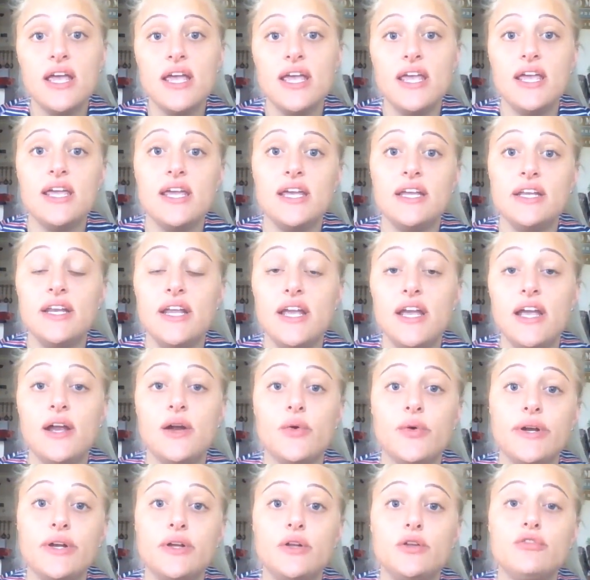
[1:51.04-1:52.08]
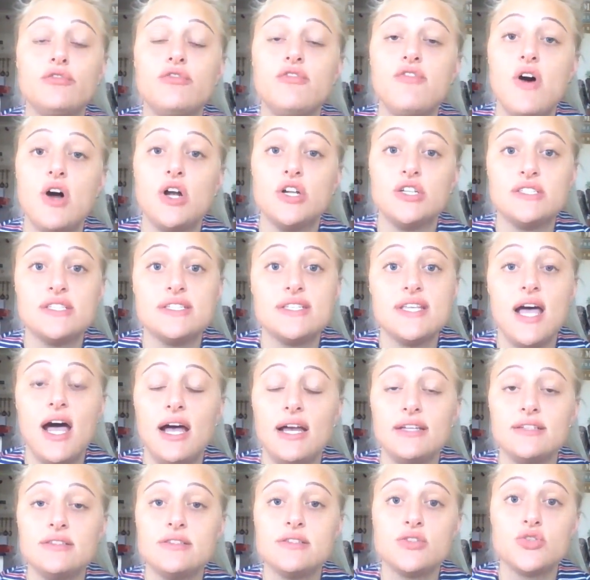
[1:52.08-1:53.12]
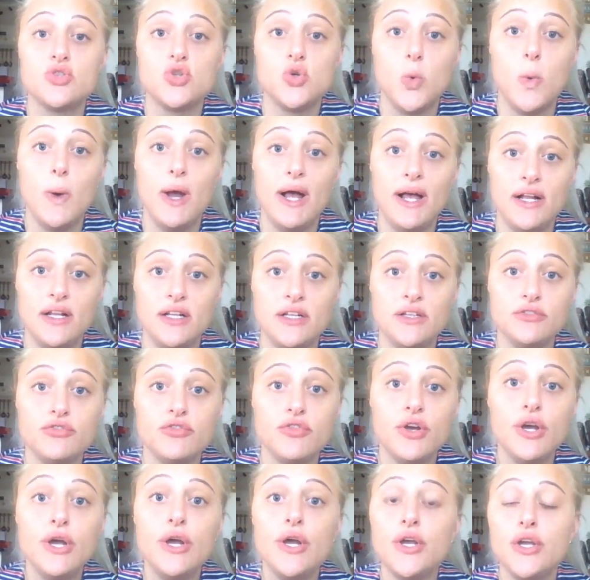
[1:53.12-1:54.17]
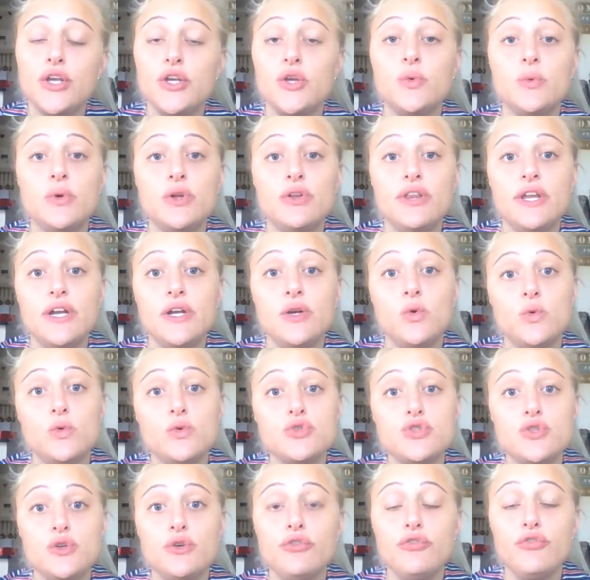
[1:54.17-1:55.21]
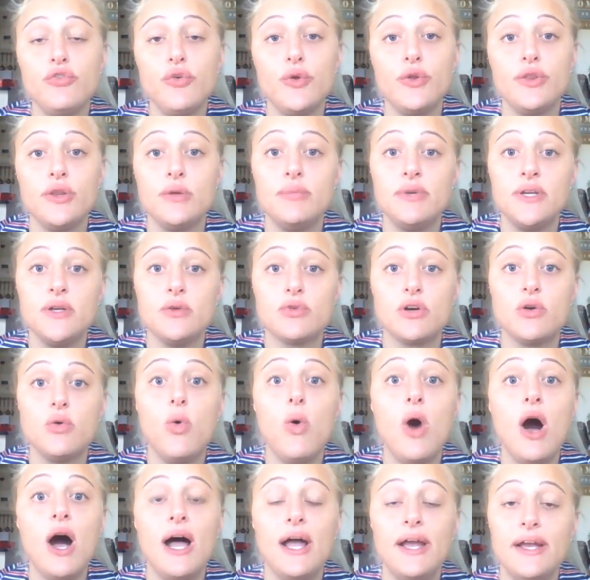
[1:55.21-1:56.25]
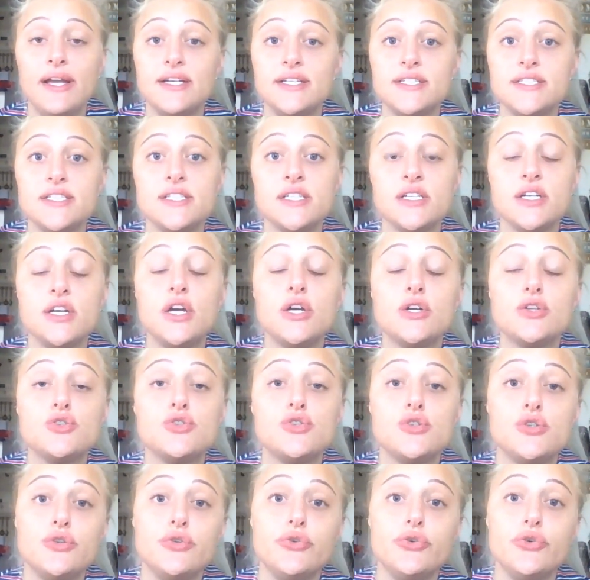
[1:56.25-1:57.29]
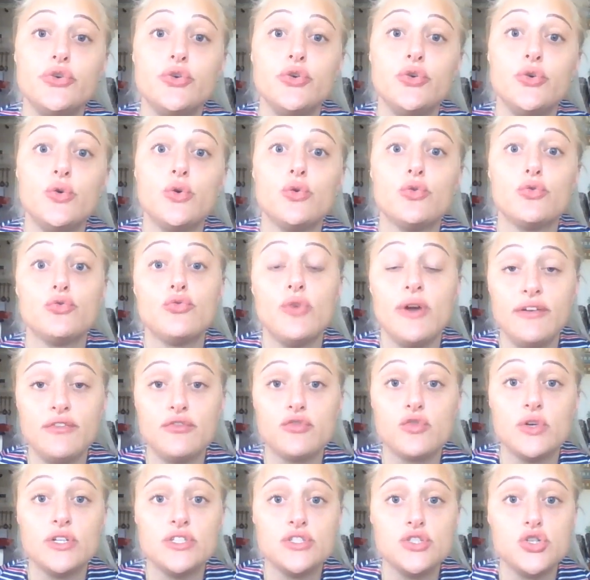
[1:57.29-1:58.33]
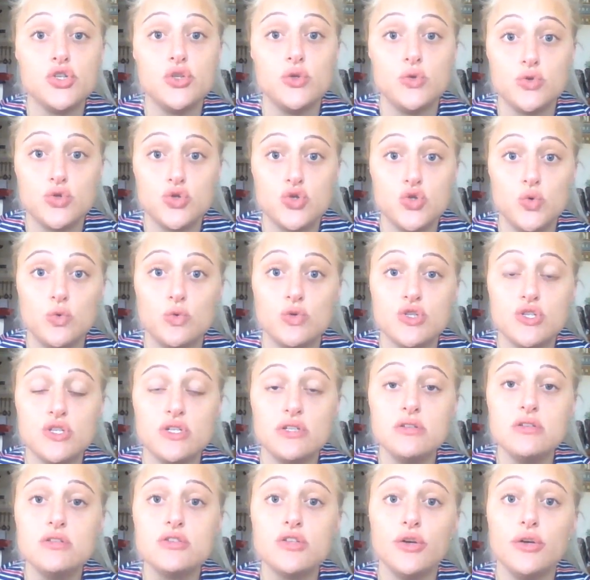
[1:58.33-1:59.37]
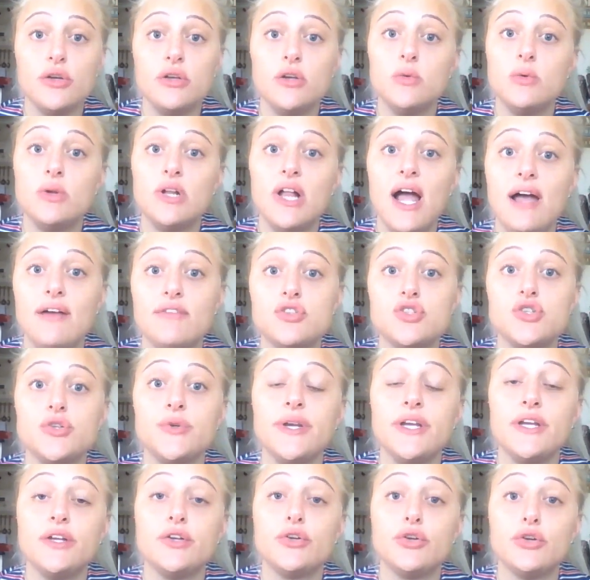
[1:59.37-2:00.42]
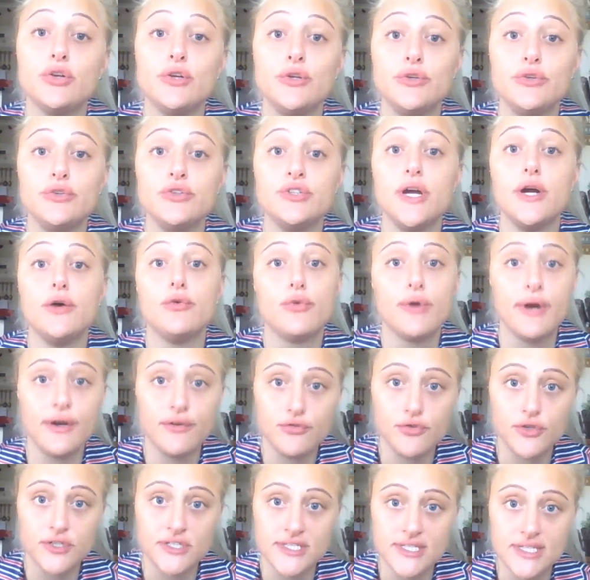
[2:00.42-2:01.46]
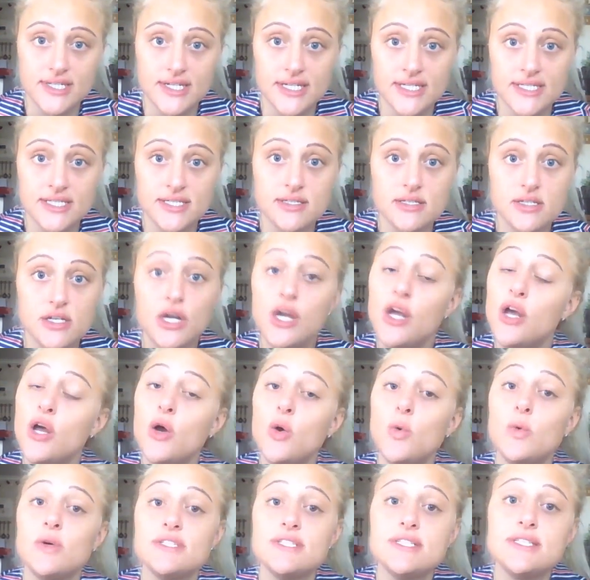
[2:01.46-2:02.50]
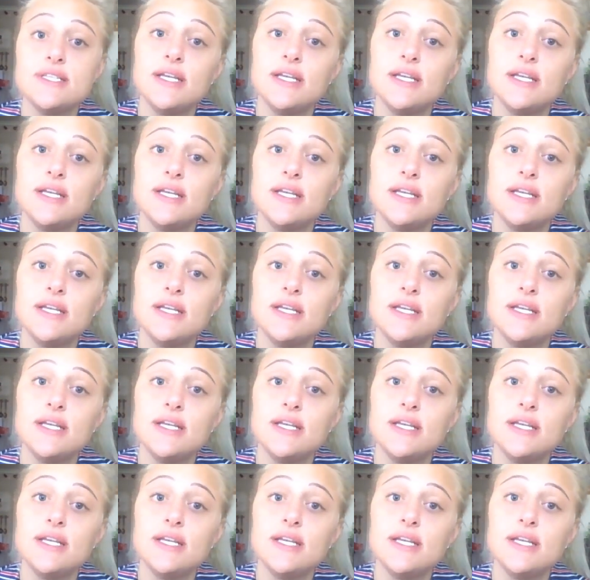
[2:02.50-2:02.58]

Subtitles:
in Arial font size 12. You will then also further be required to reference your sources, so you will have to include a reference list. Once